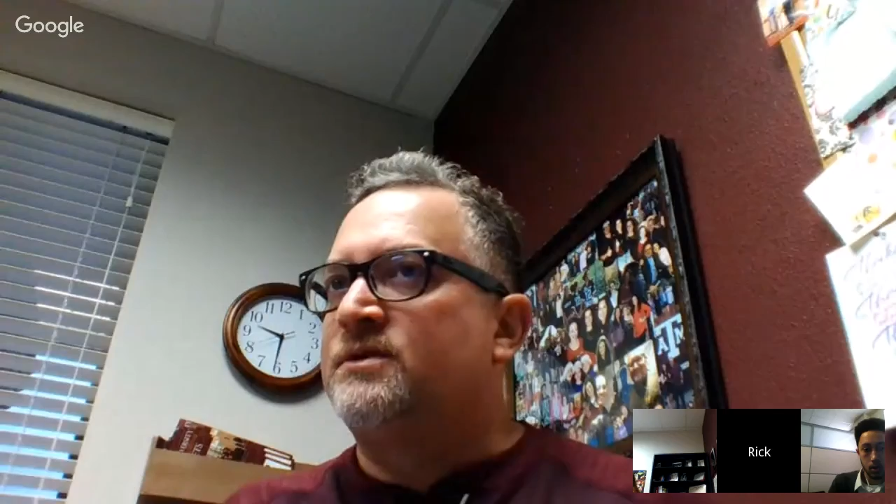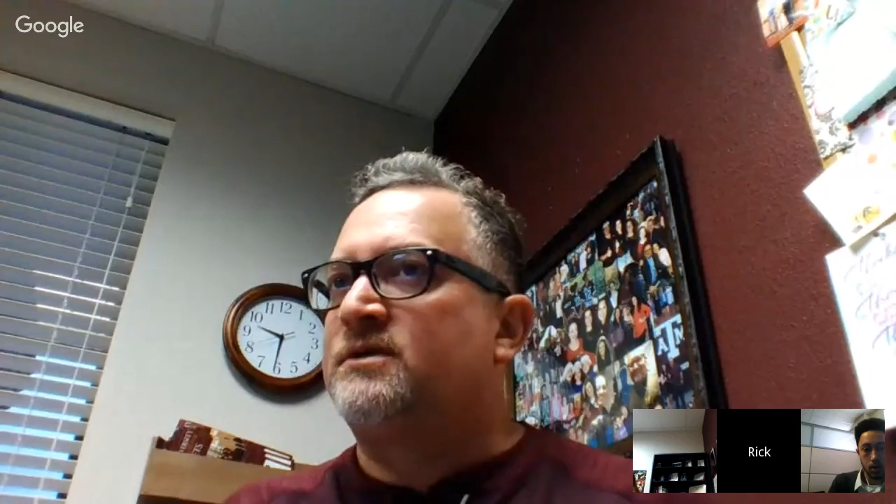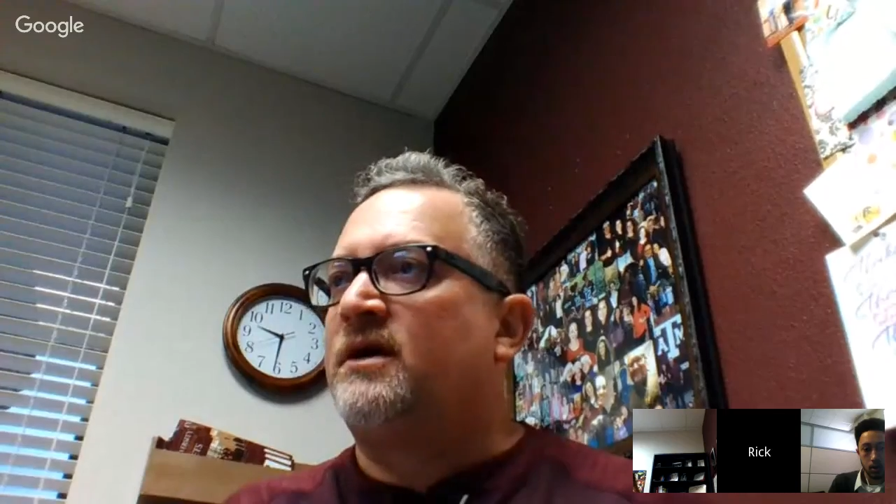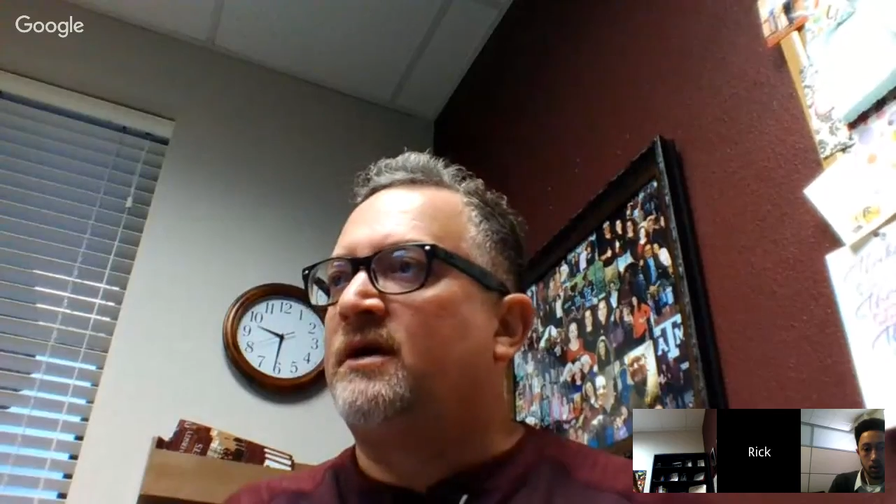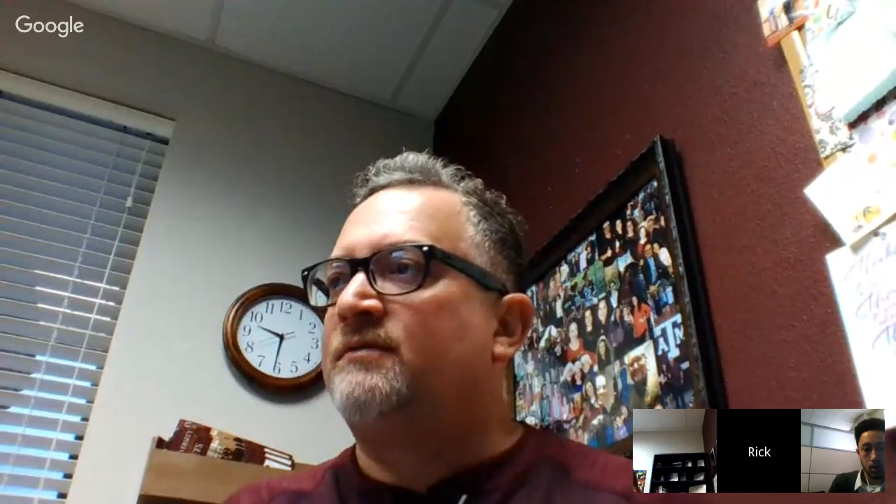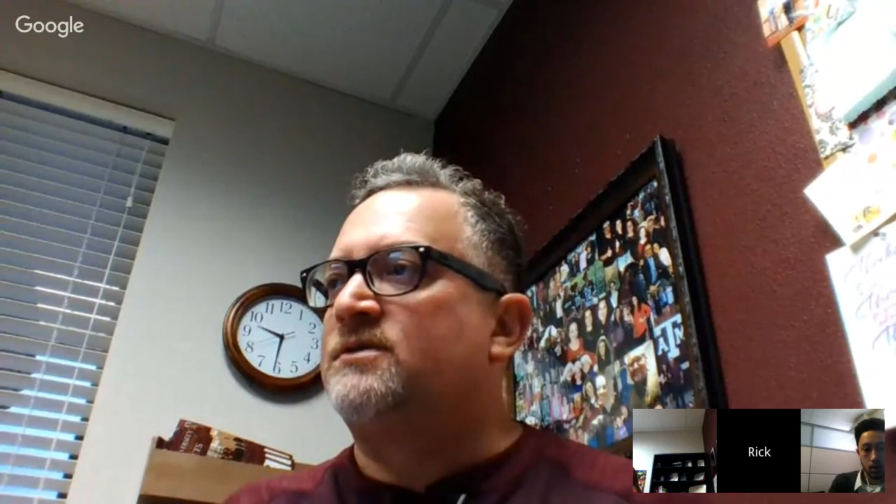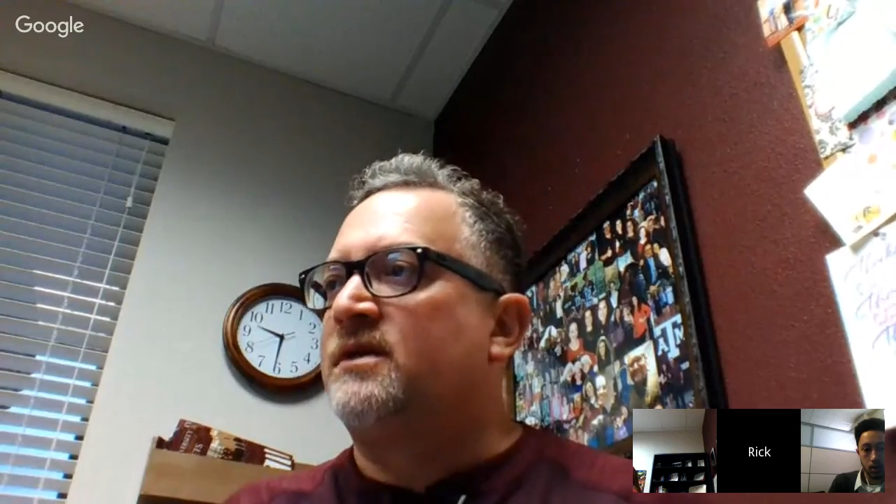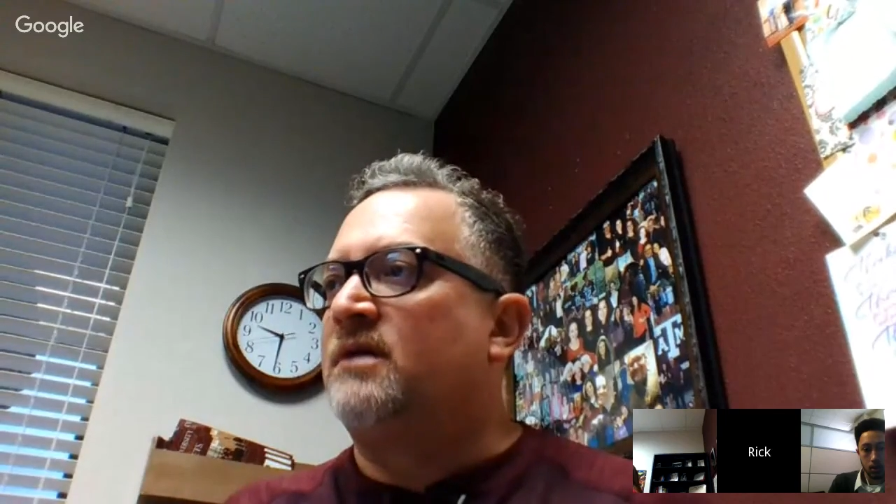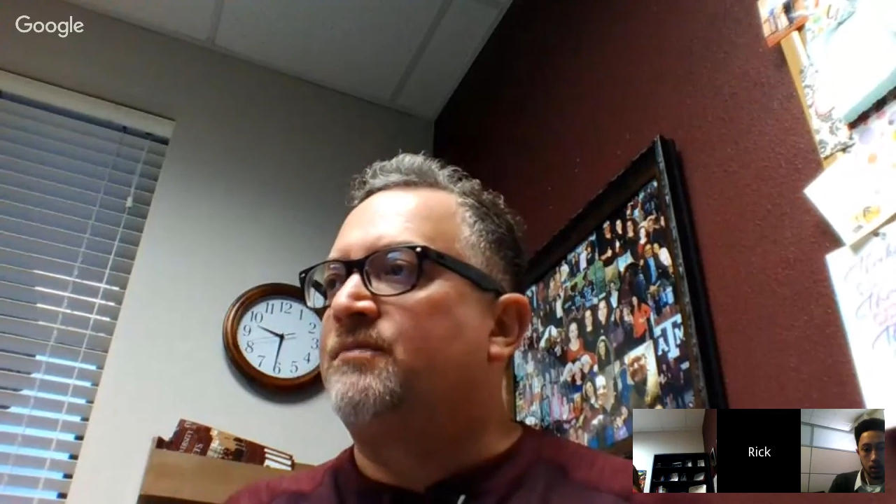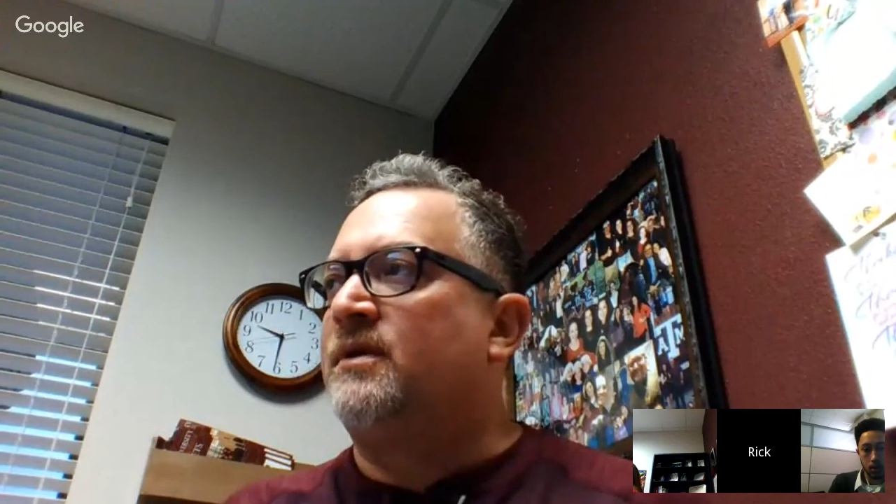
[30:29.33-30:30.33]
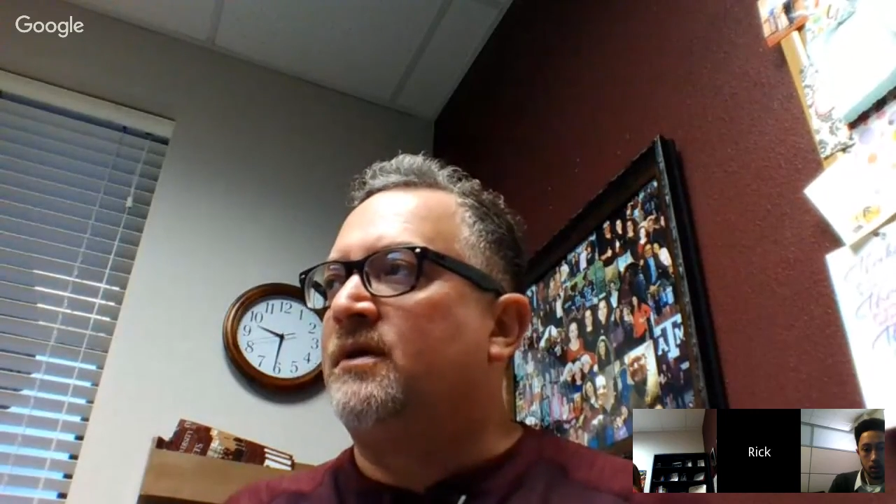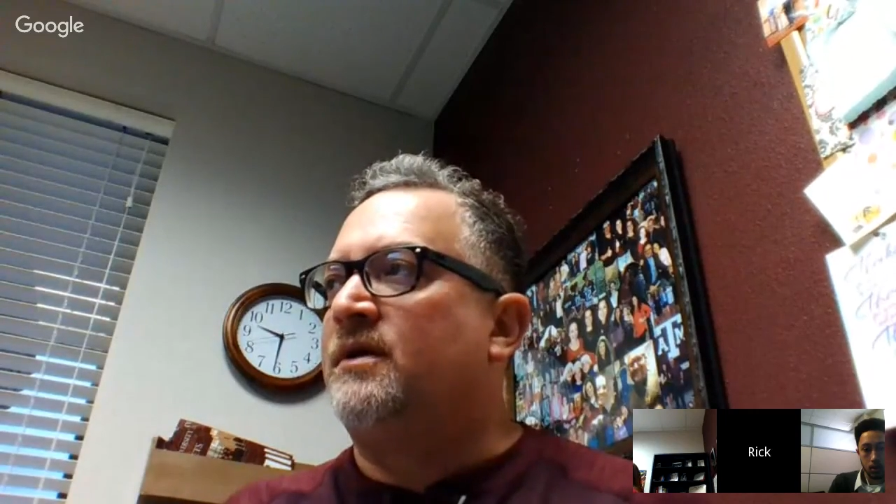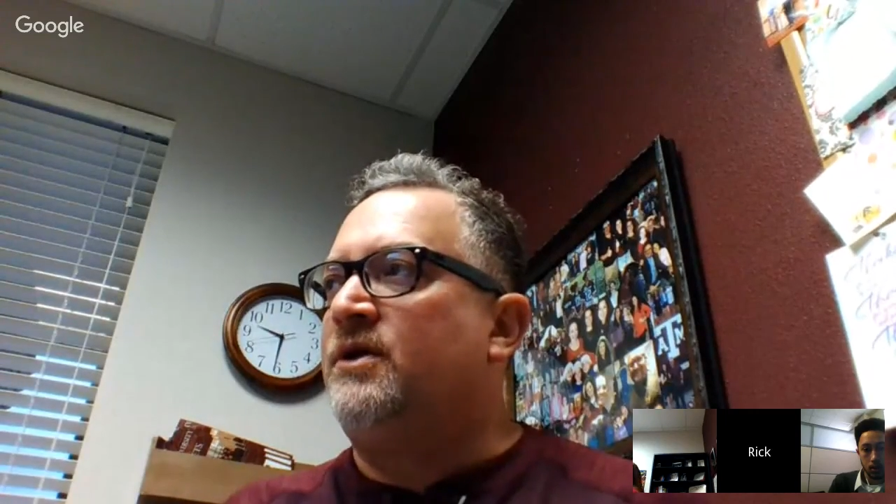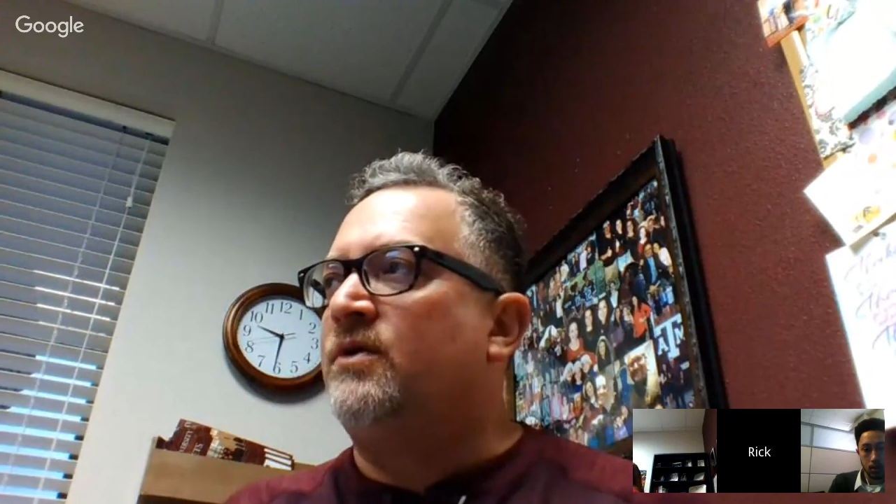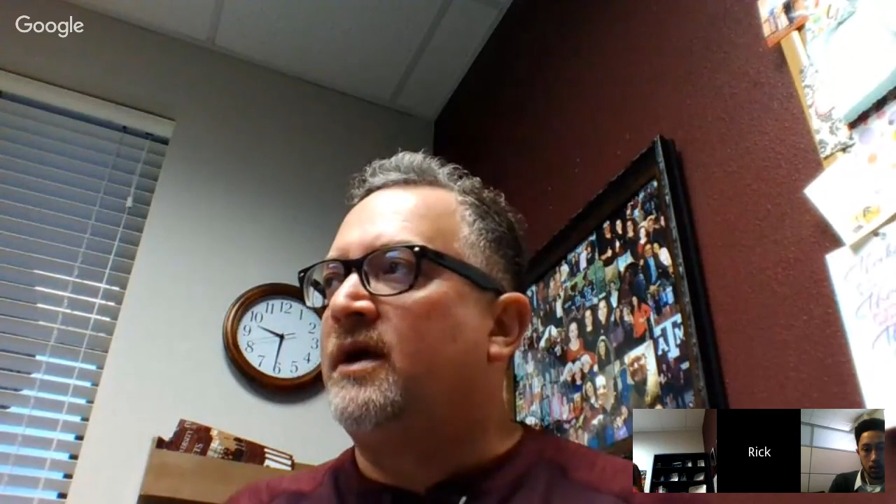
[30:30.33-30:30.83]
I'll have to set up a
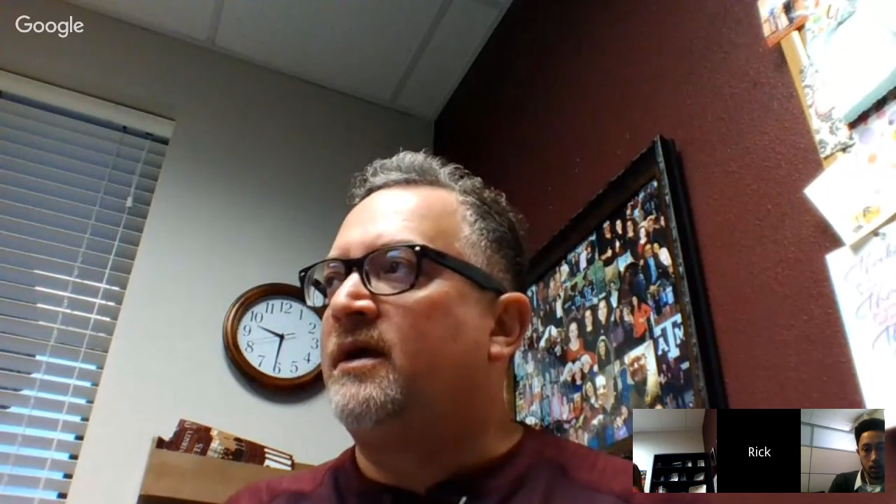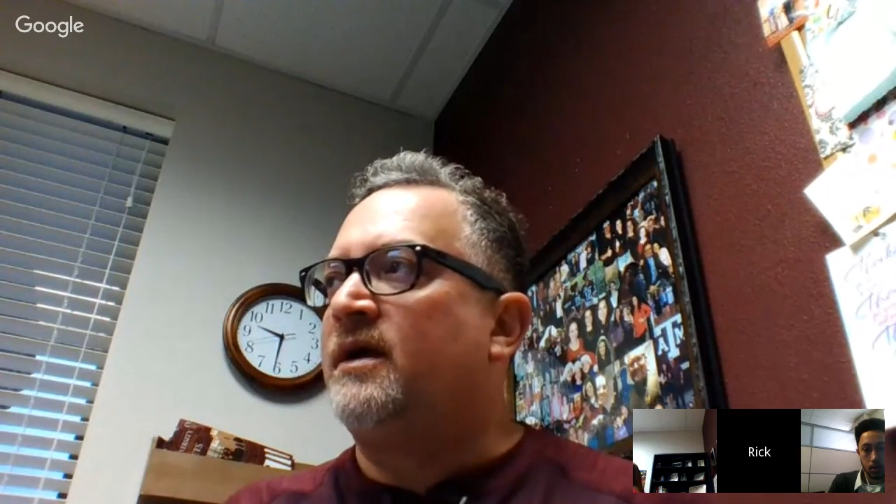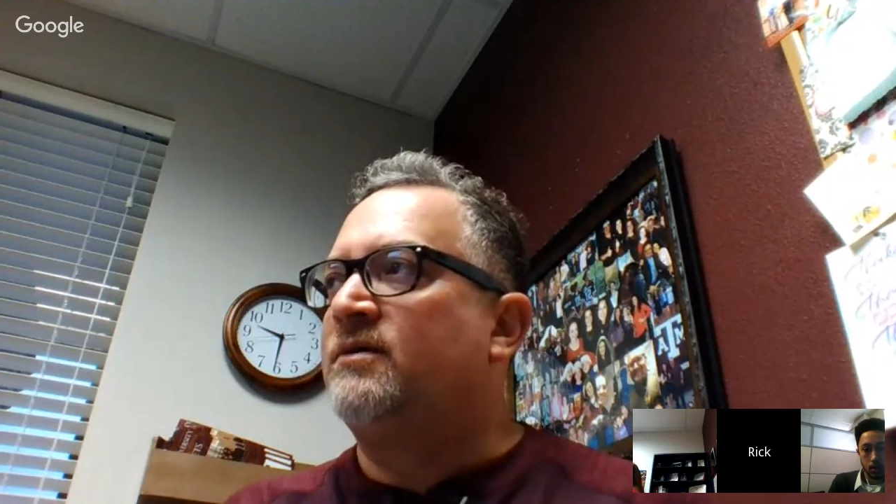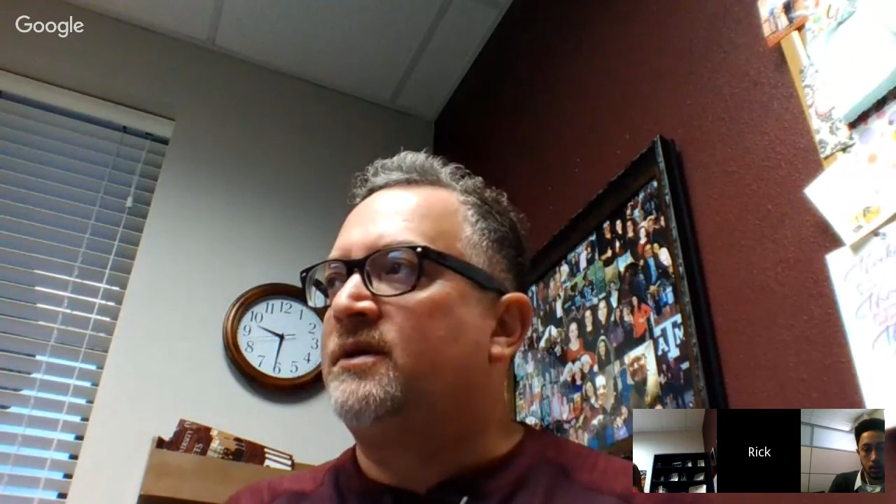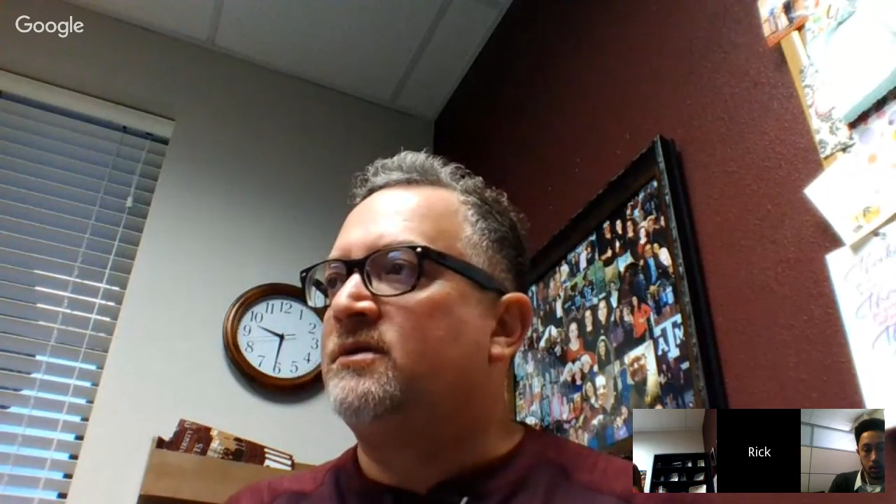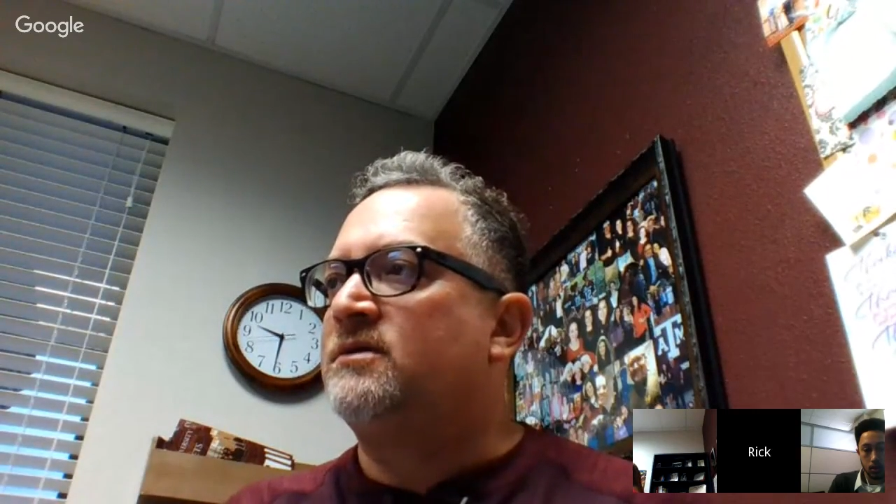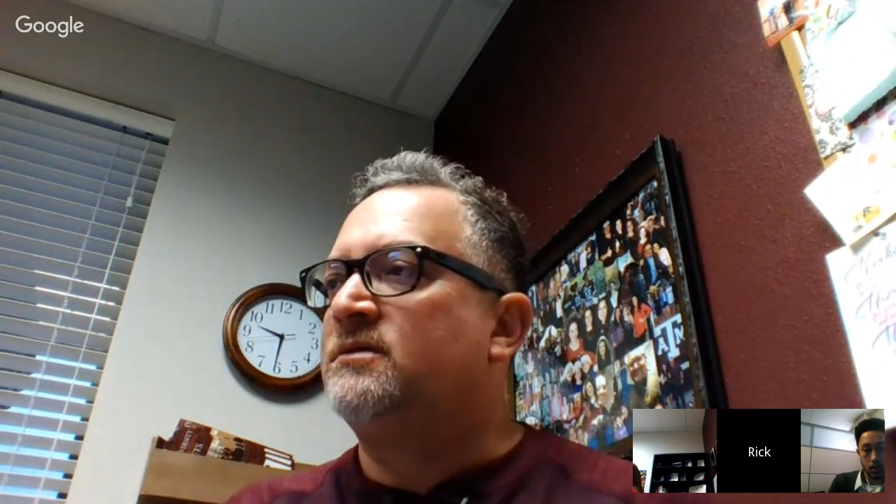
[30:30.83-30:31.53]
new Hangout deal.